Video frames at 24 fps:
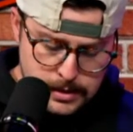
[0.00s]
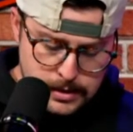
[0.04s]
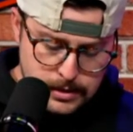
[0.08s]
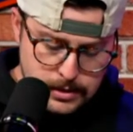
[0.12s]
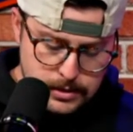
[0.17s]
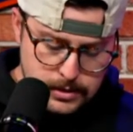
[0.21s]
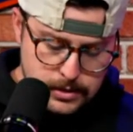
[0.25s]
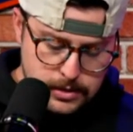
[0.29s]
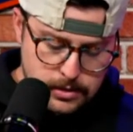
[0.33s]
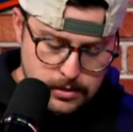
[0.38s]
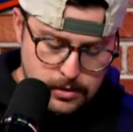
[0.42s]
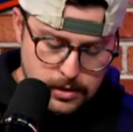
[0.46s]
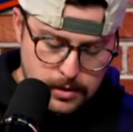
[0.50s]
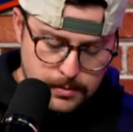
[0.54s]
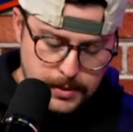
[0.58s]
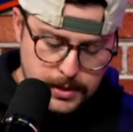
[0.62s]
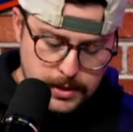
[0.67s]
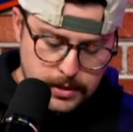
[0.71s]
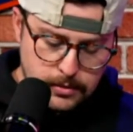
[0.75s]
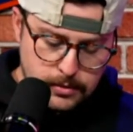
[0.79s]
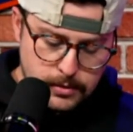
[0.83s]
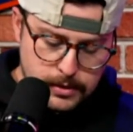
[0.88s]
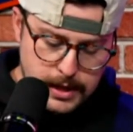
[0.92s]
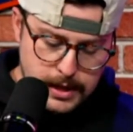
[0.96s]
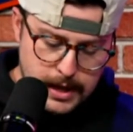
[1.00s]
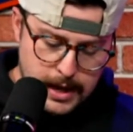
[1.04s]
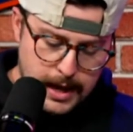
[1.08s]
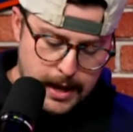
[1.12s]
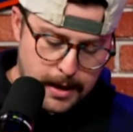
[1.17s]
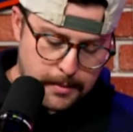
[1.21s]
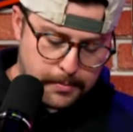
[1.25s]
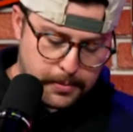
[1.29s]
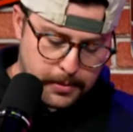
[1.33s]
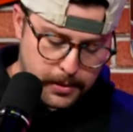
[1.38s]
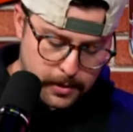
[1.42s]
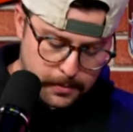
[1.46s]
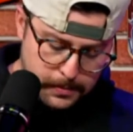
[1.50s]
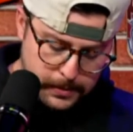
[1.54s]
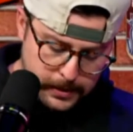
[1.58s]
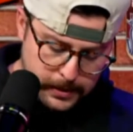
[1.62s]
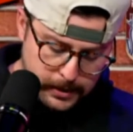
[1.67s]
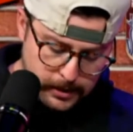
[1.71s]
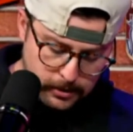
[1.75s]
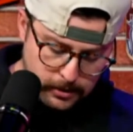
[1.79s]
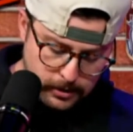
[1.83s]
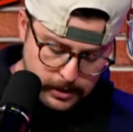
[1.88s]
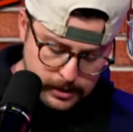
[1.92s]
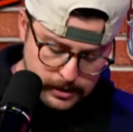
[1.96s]
So let me do that. Put a
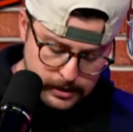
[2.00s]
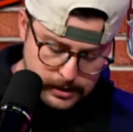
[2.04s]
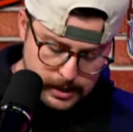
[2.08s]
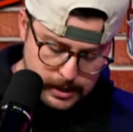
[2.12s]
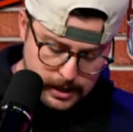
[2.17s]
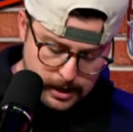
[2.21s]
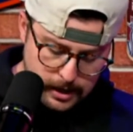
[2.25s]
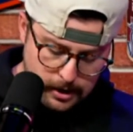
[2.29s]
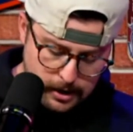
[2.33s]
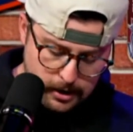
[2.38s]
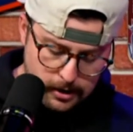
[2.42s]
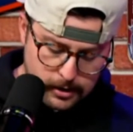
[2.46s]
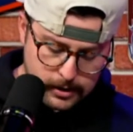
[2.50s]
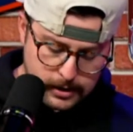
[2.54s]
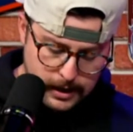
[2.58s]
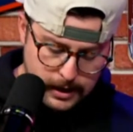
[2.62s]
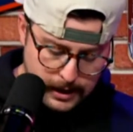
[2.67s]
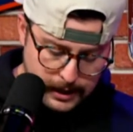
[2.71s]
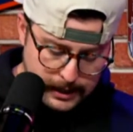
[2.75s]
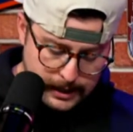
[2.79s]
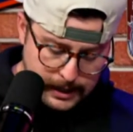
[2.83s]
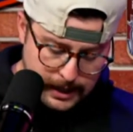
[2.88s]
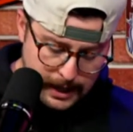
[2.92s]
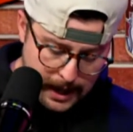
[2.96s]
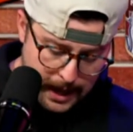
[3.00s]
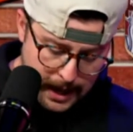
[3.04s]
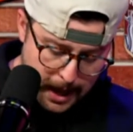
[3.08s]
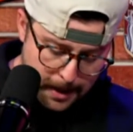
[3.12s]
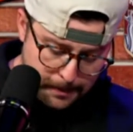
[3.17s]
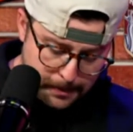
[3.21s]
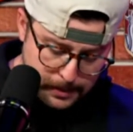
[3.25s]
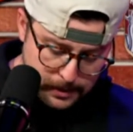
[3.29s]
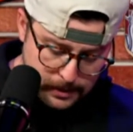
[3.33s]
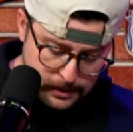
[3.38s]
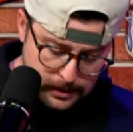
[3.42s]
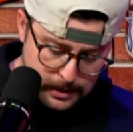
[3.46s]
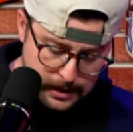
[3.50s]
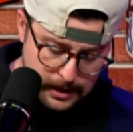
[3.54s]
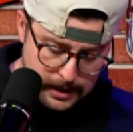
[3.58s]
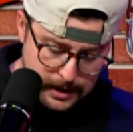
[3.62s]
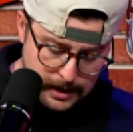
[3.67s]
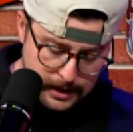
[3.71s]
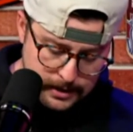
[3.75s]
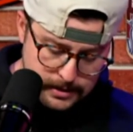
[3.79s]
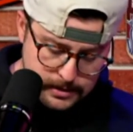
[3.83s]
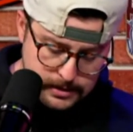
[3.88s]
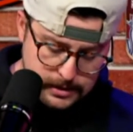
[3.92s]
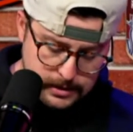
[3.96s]
period there. Got to
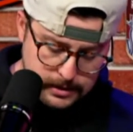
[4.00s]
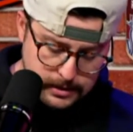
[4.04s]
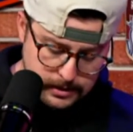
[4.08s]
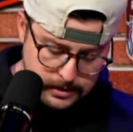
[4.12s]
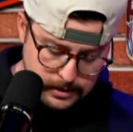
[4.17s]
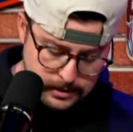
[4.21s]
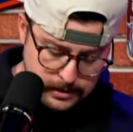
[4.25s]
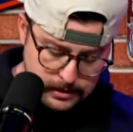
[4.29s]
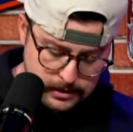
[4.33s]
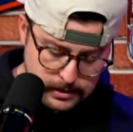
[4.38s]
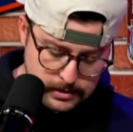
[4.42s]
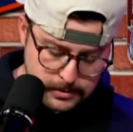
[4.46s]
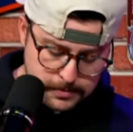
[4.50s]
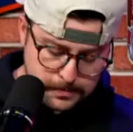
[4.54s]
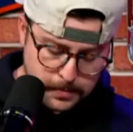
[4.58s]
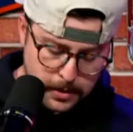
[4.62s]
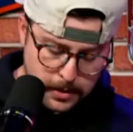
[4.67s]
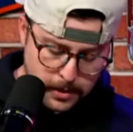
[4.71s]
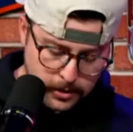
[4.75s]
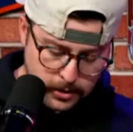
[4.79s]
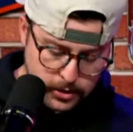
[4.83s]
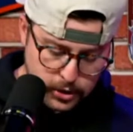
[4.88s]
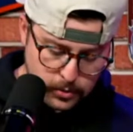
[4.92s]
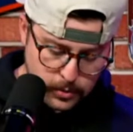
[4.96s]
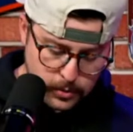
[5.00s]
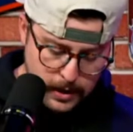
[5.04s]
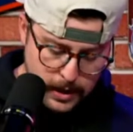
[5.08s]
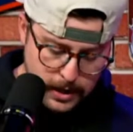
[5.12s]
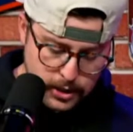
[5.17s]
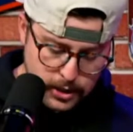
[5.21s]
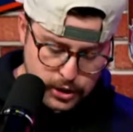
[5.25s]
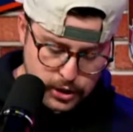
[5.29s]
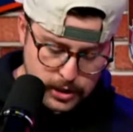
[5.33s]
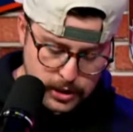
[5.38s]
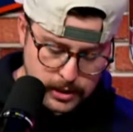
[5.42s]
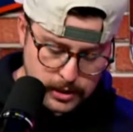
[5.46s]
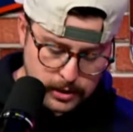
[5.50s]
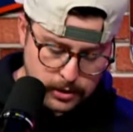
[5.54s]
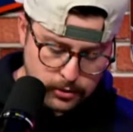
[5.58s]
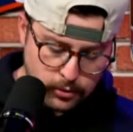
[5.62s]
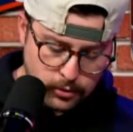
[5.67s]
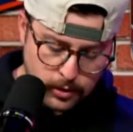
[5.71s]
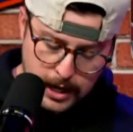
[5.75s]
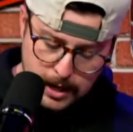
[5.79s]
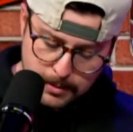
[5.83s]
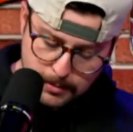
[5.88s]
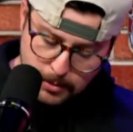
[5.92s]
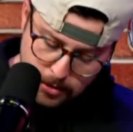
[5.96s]
capitalize because punctuation and
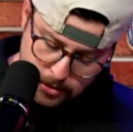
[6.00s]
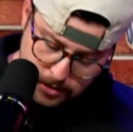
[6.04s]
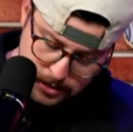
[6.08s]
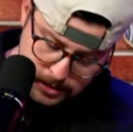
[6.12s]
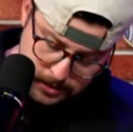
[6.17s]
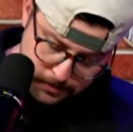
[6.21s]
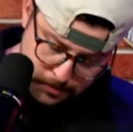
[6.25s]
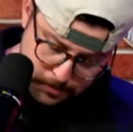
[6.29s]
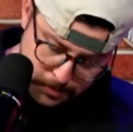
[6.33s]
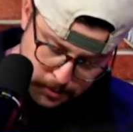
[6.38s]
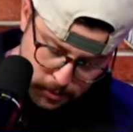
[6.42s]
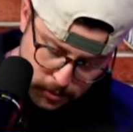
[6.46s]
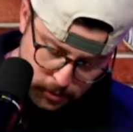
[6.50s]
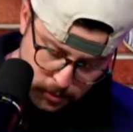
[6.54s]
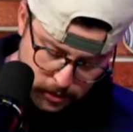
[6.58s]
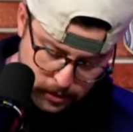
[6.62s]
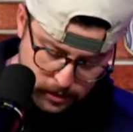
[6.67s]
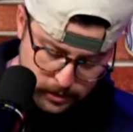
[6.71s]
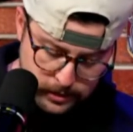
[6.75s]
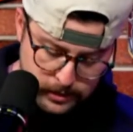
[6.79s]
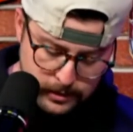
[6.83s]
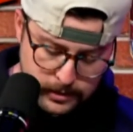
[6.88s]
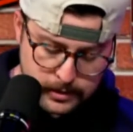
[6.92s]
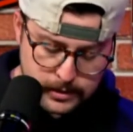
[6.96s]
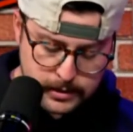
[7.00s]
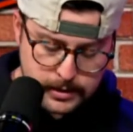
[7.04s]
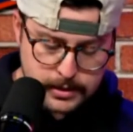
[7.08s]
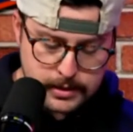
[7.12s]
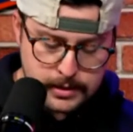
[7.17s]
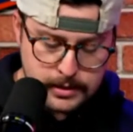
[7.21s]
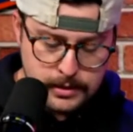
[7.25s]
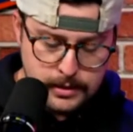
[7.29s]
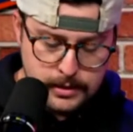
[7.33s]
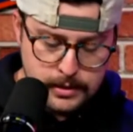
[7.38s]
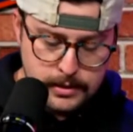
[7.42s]
grammar is important.